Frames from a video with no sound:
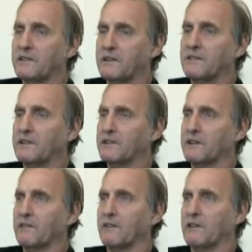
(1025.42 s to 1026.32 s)
individuals
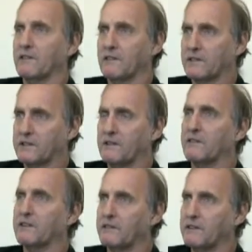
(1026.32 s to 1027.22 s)
that weren't
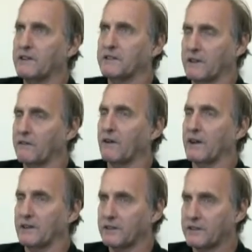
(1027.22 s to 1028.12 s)
similar to me in some
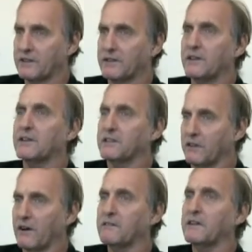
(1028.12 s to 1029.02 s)
ways.
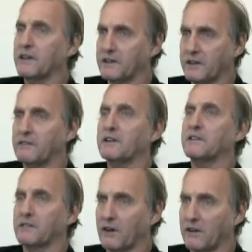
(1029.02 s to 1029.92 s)
So I made
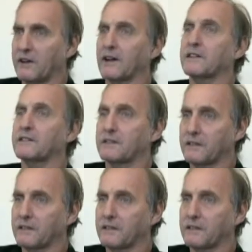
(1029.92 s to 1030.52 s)
some contacts.